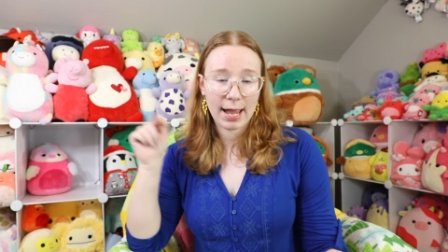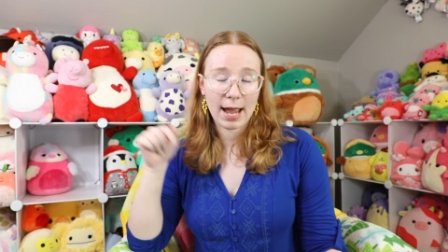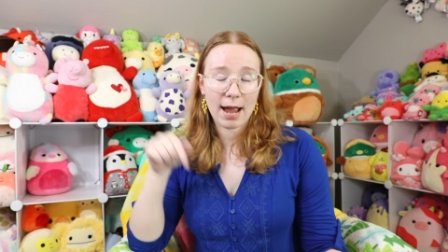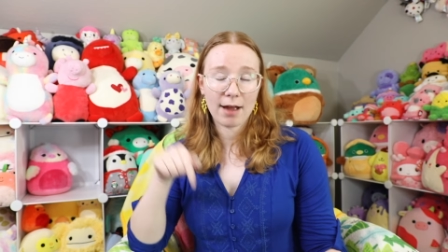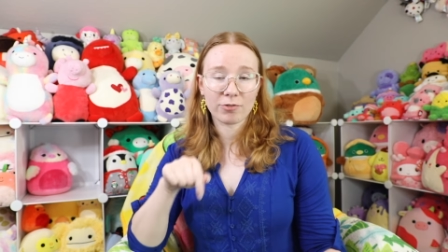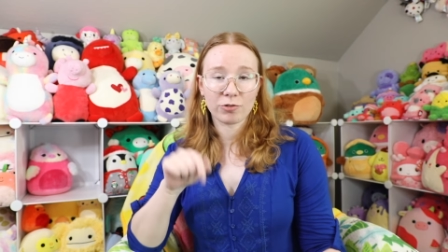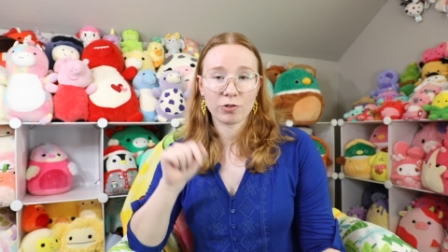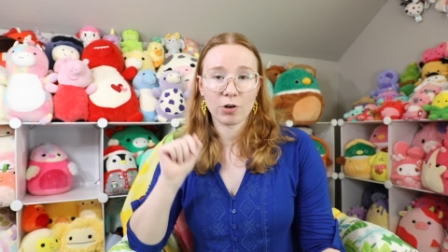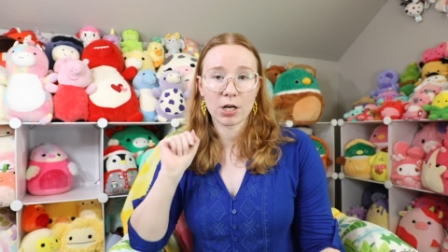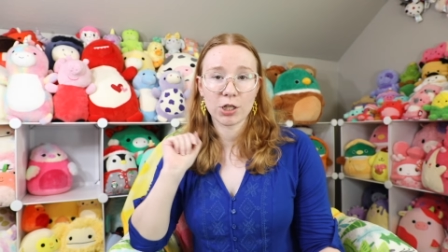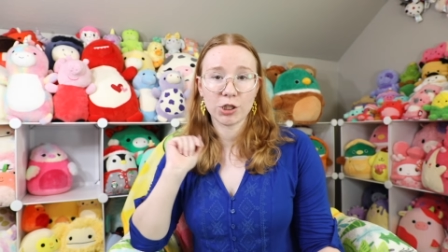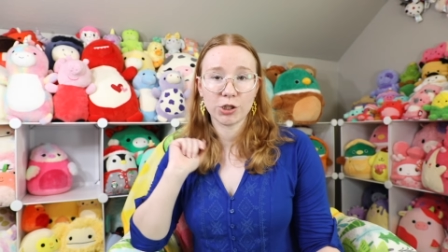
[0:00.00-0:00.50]

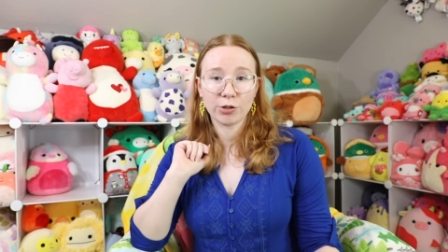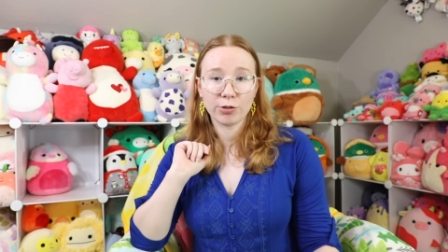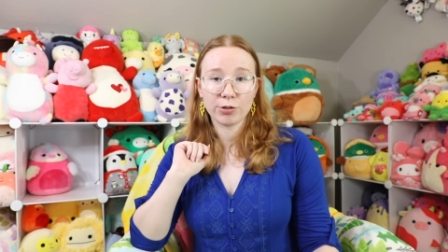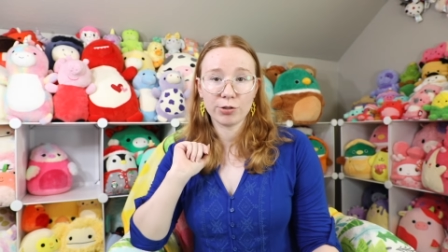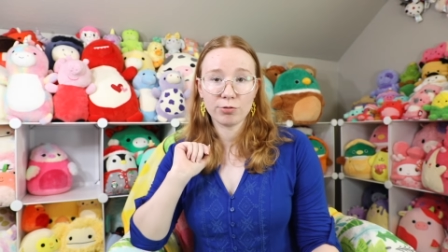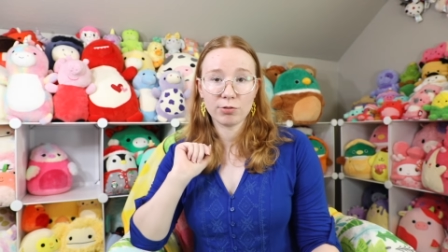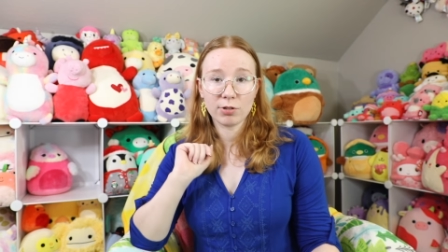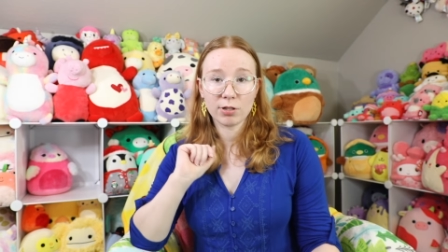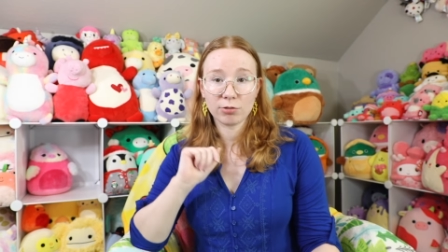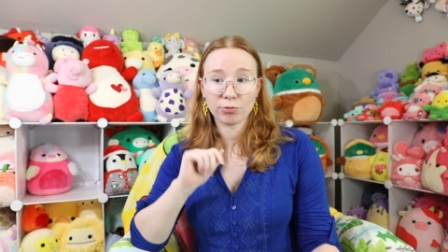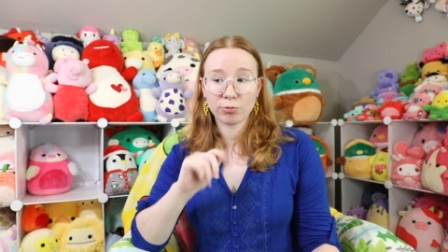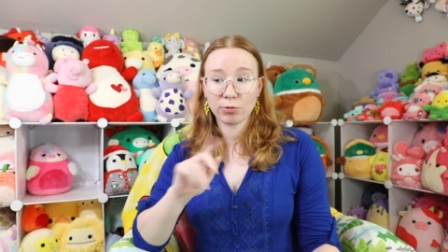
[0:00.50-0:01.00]
After I show
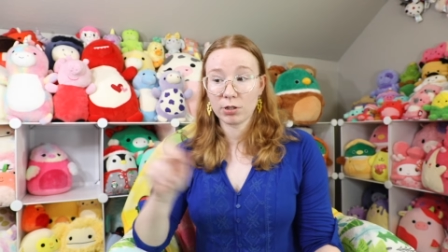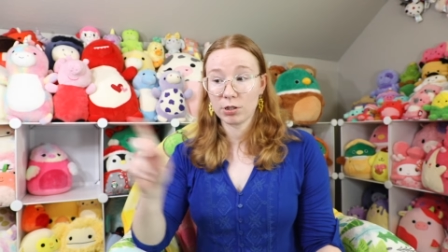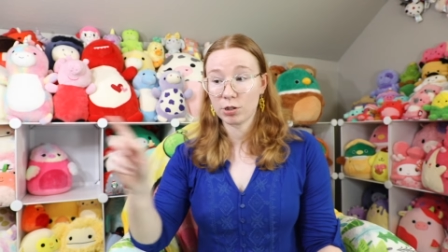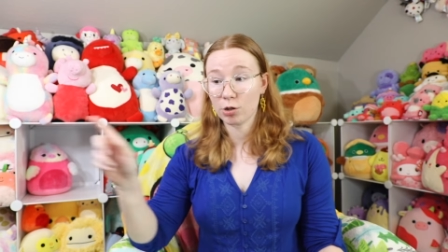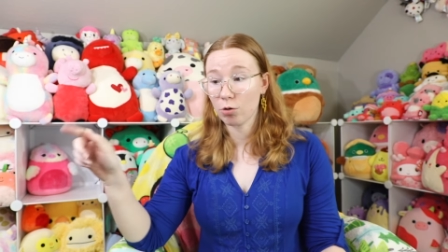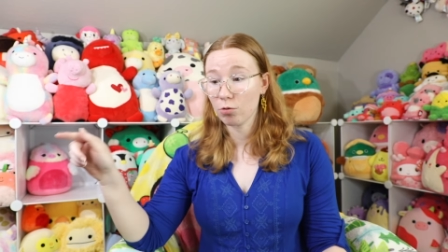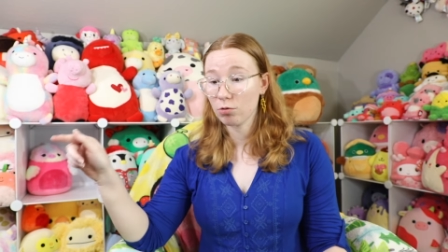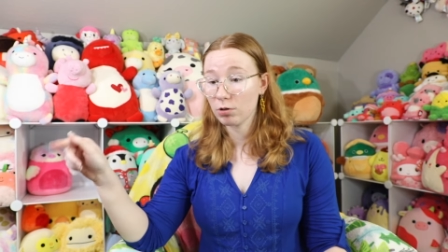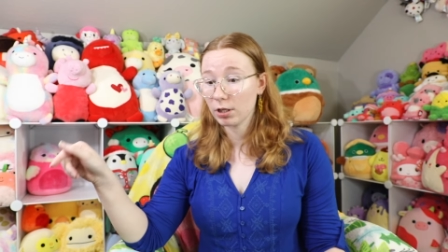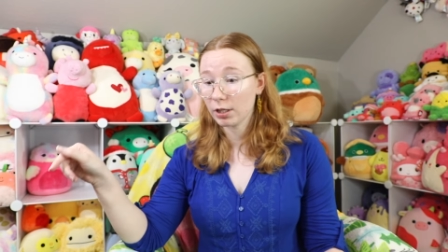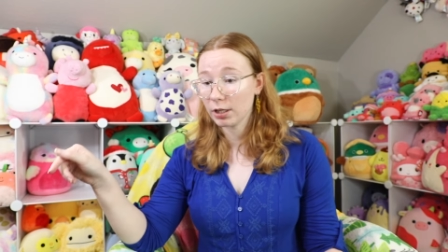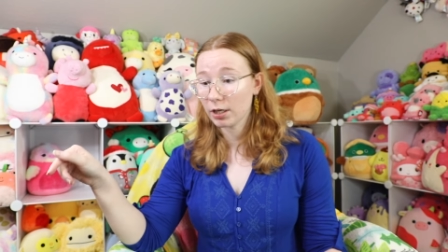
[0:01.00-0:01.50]
you this one,
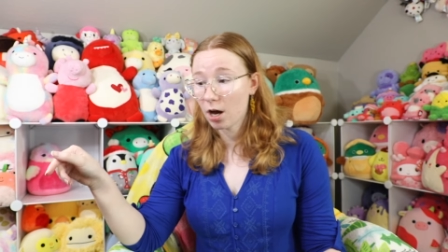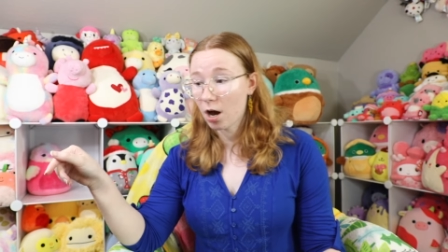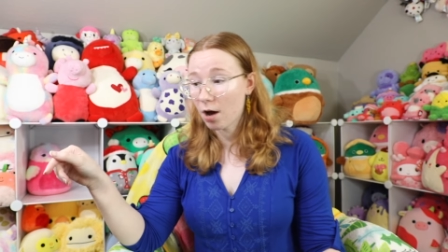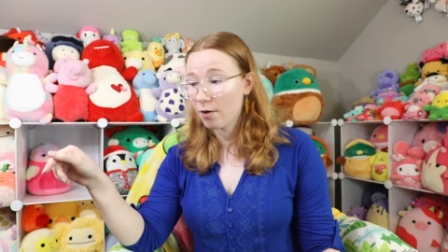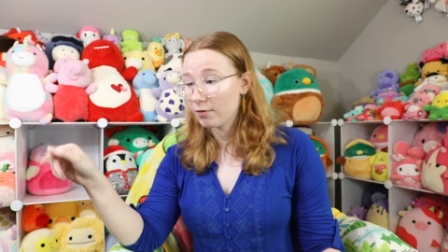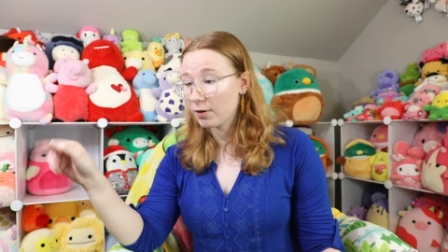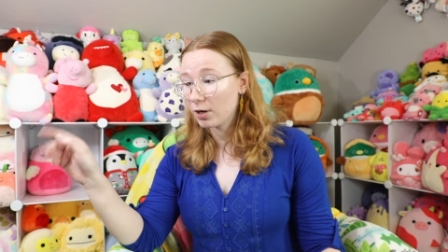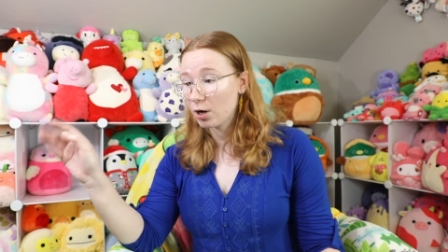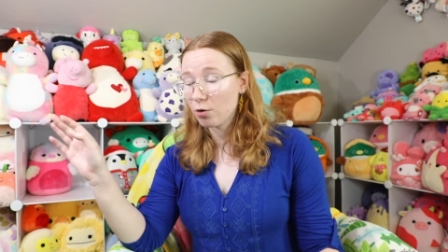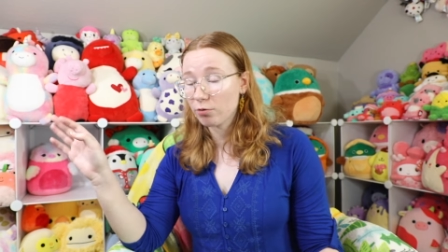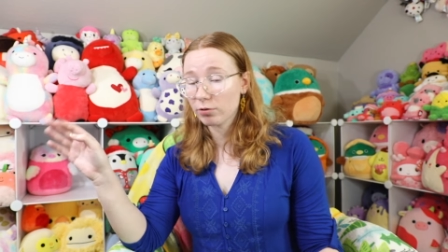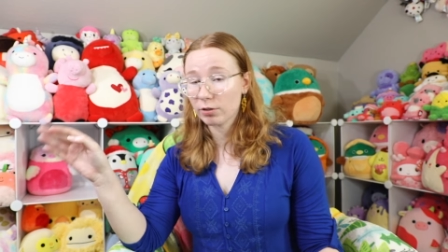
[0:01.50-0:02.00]
don't click off
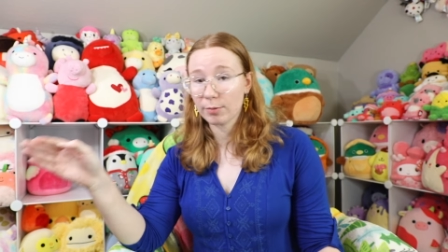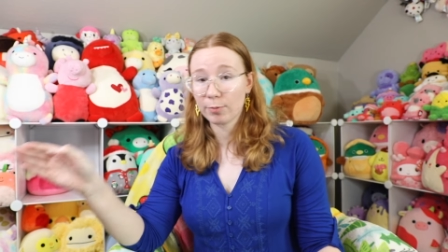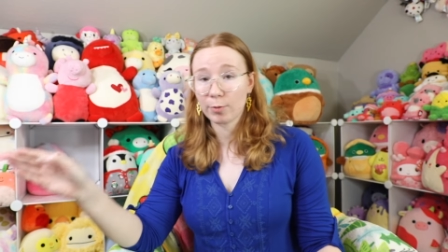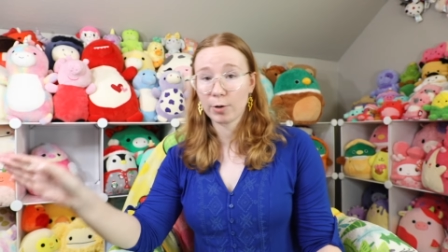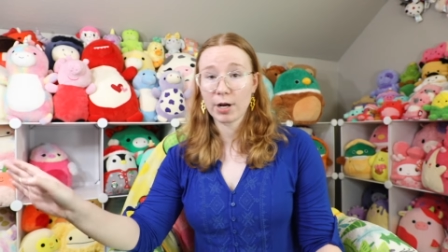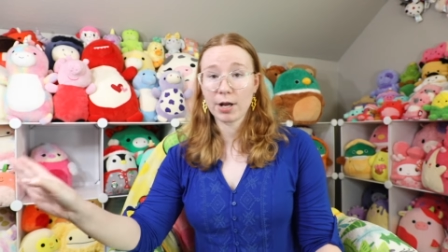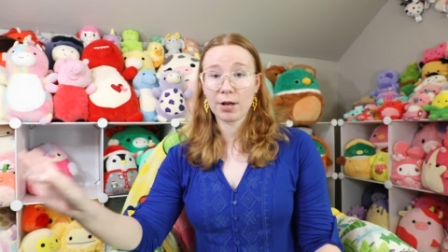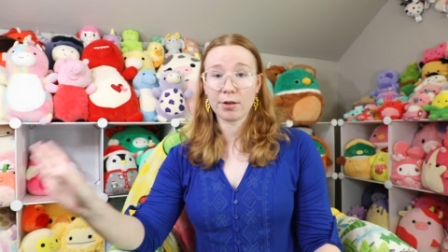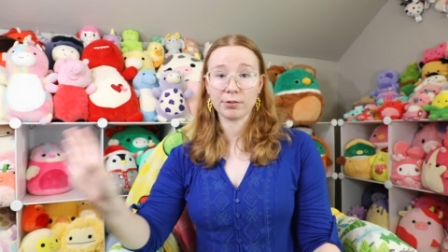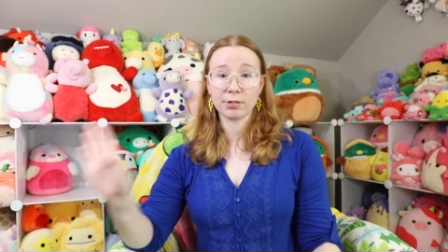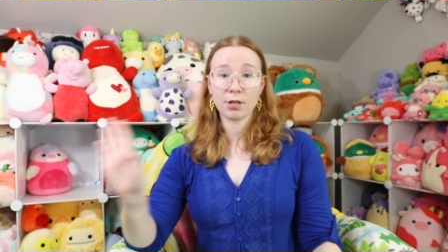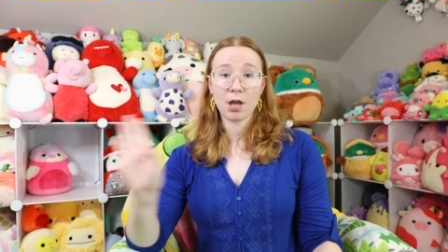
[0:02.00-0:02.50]
and go somewhere
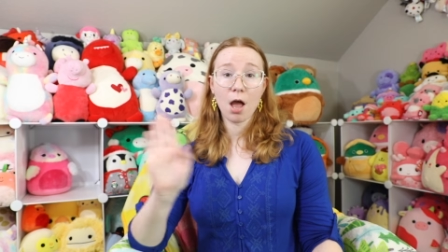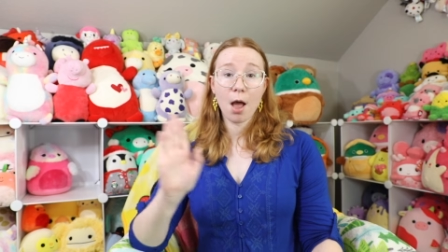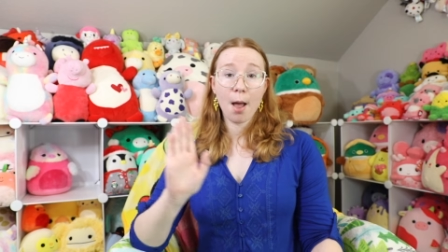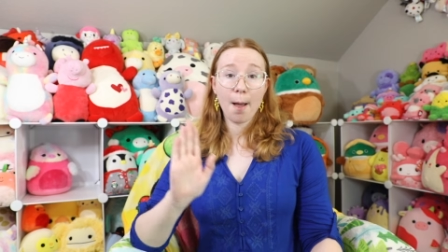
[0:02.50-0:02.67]
else,